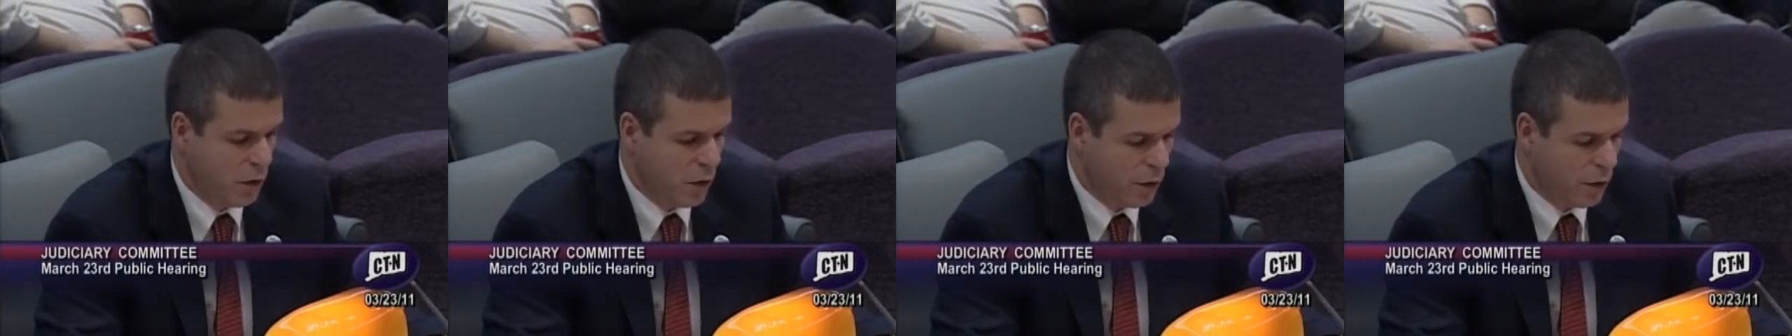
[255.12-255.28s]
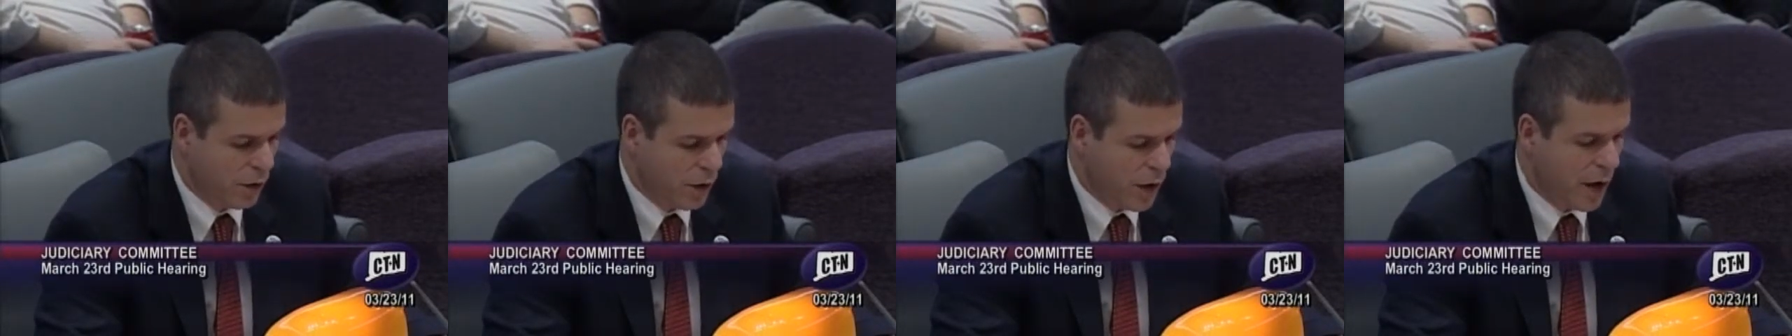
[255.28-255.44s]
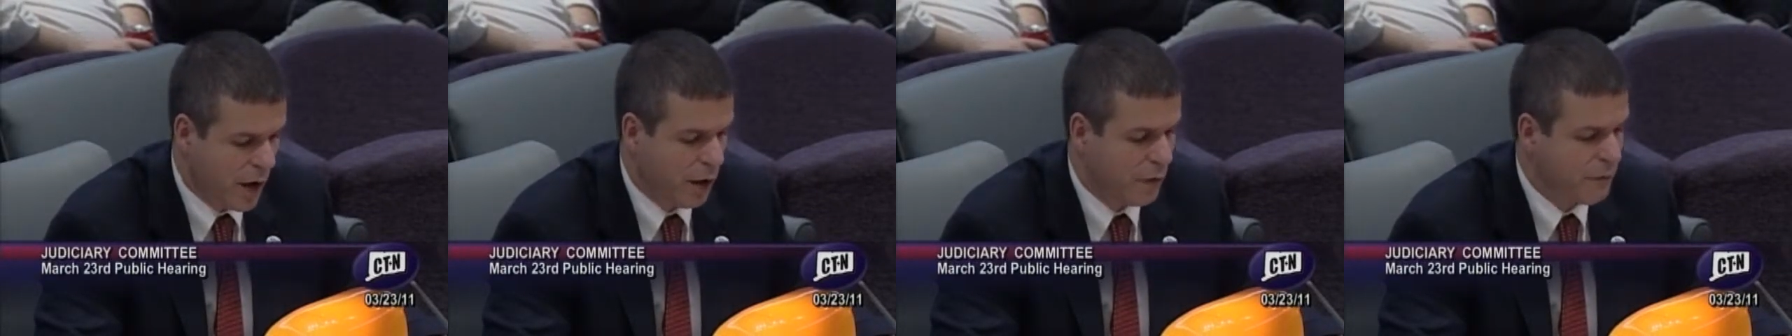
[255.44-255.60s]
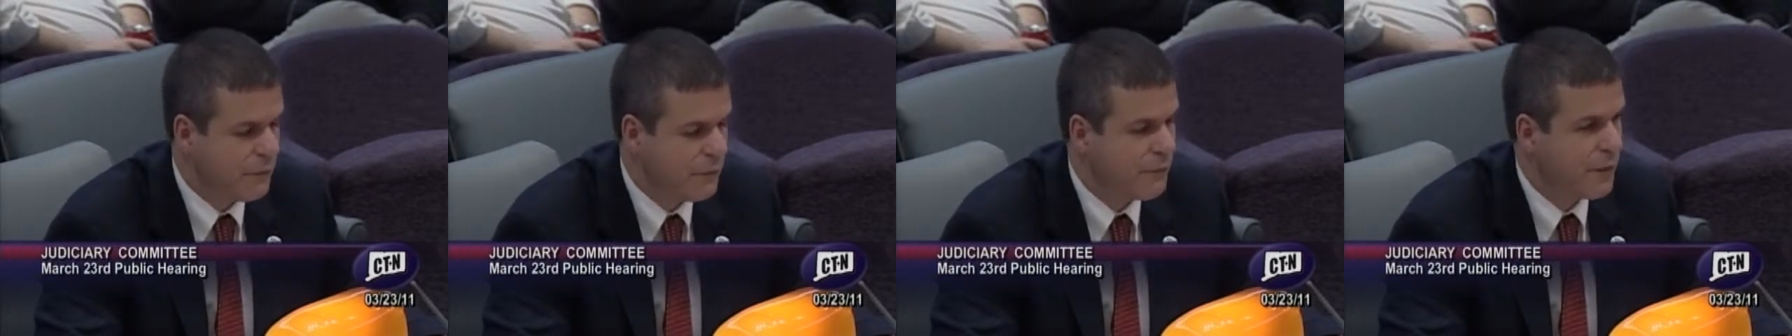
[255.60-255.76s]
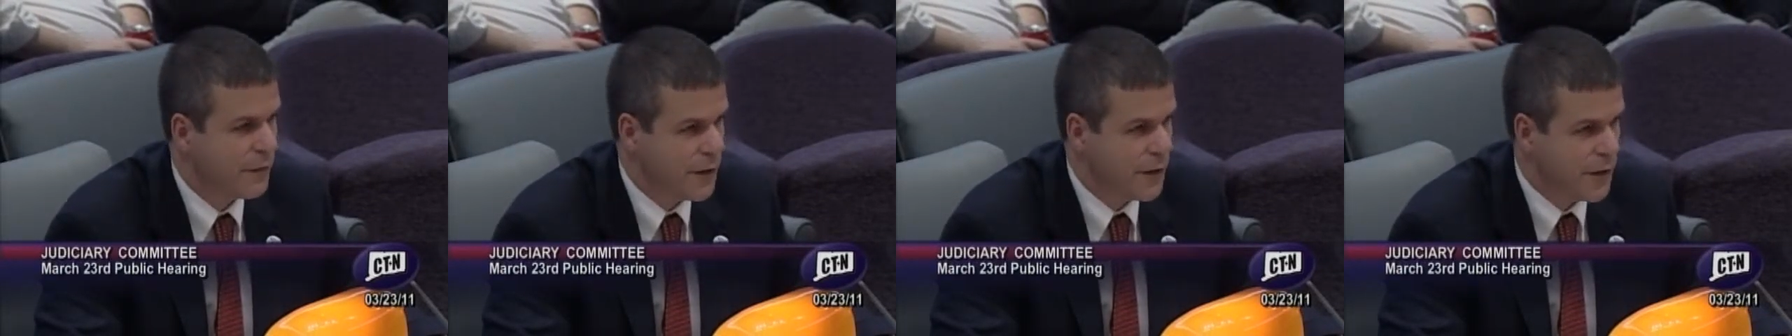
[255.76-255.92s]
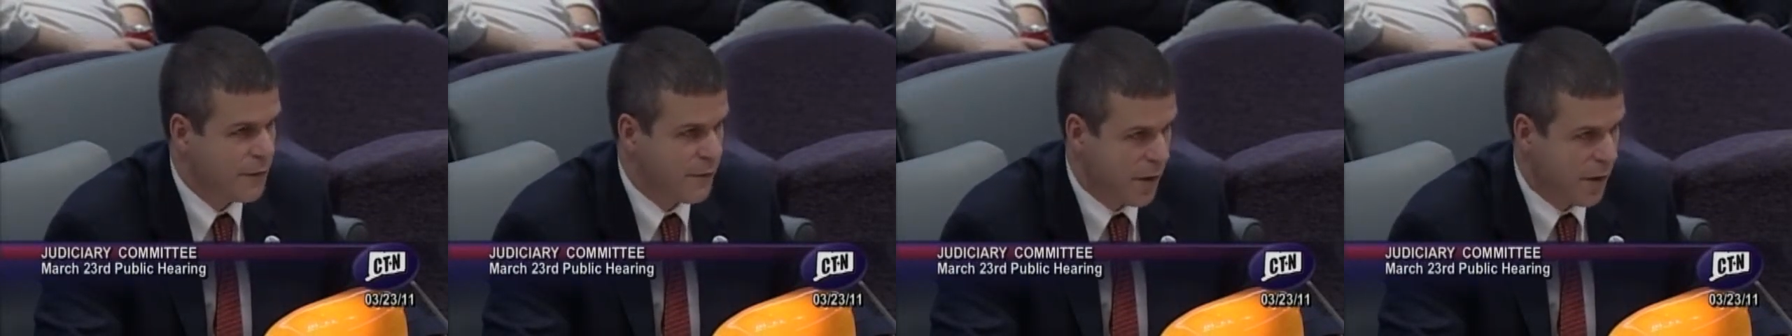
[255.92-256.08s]
got off
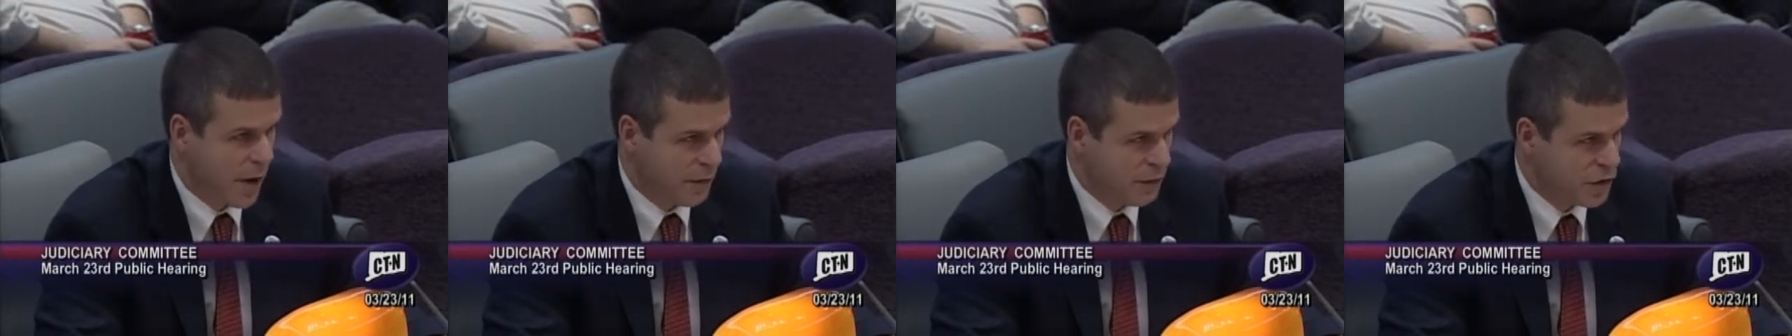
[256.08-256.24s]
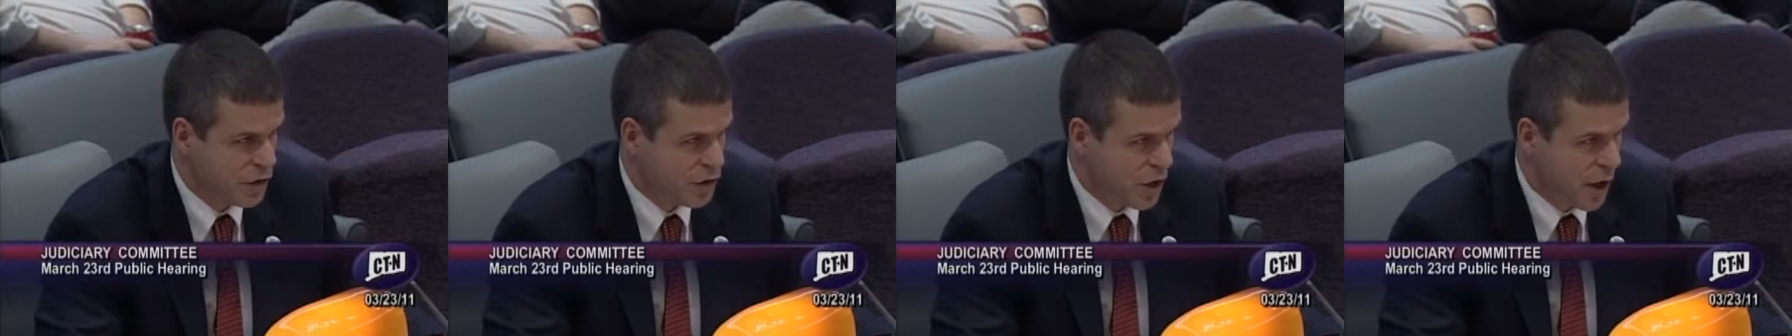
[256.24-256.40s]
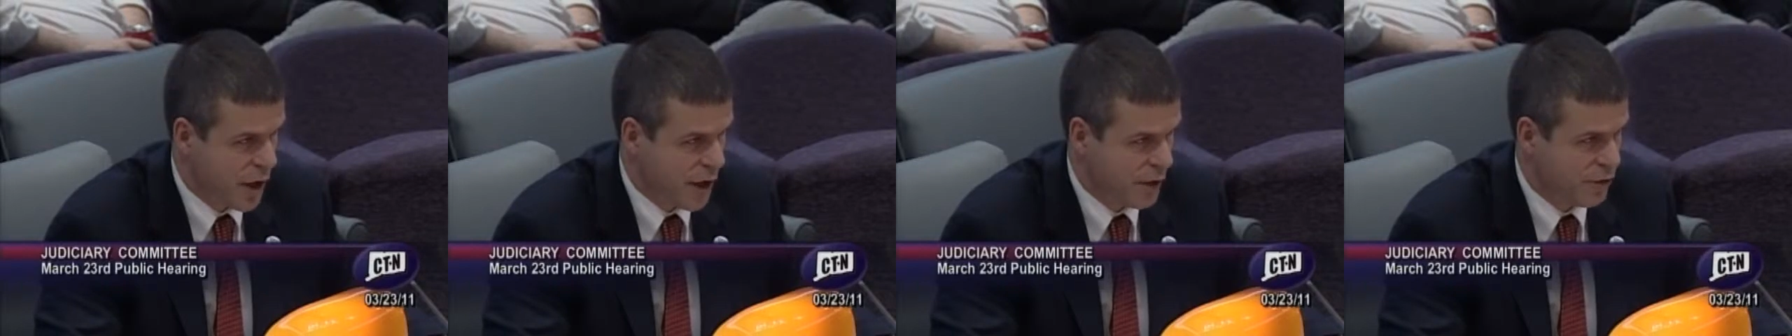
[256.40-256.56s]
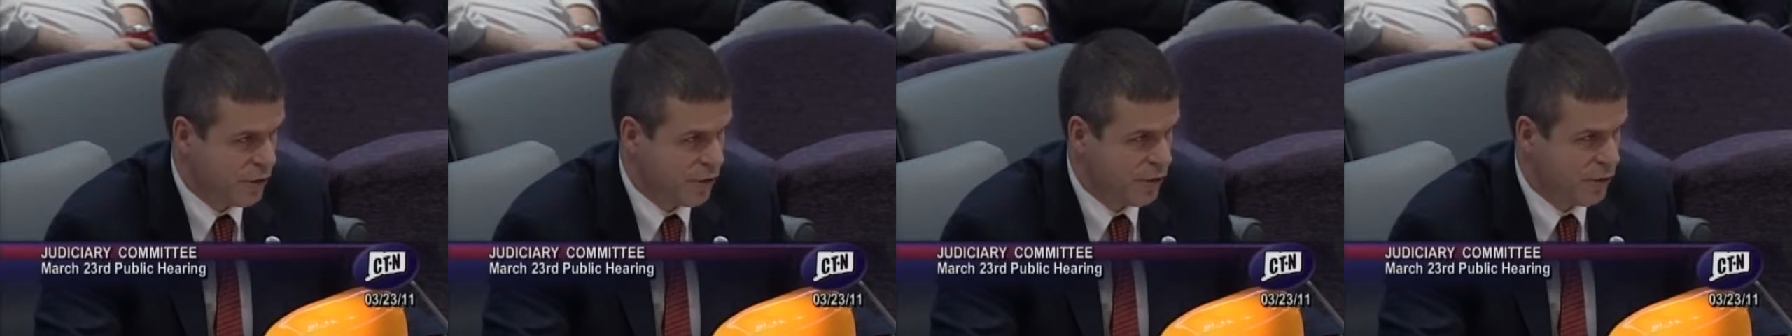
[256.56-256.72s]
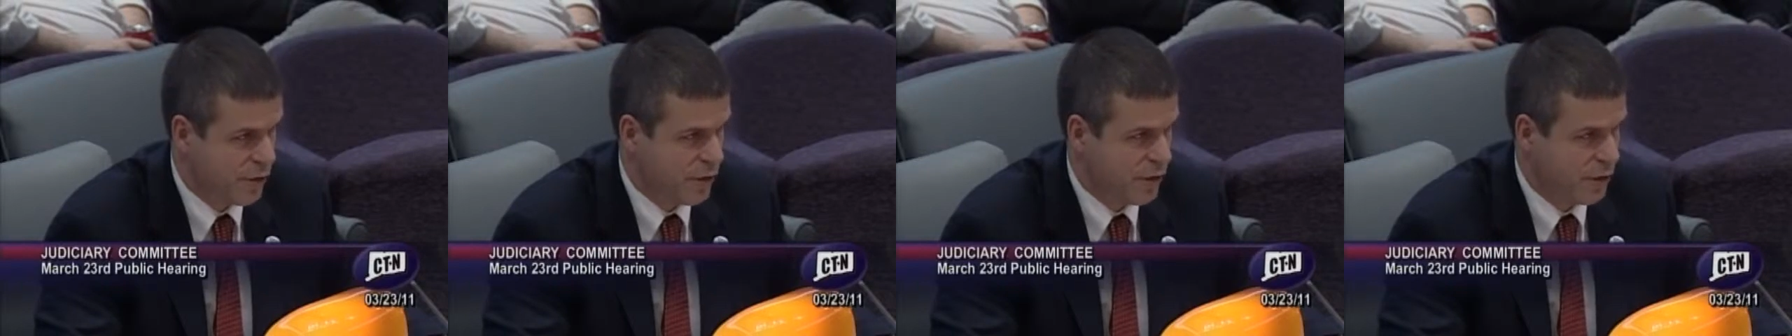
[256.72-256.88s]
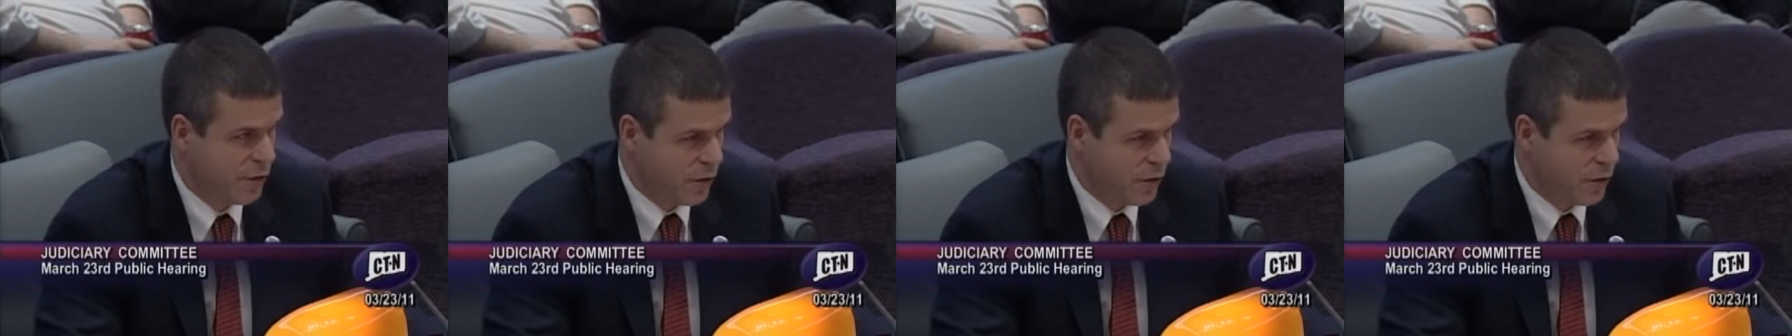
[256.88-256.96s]
55 shots,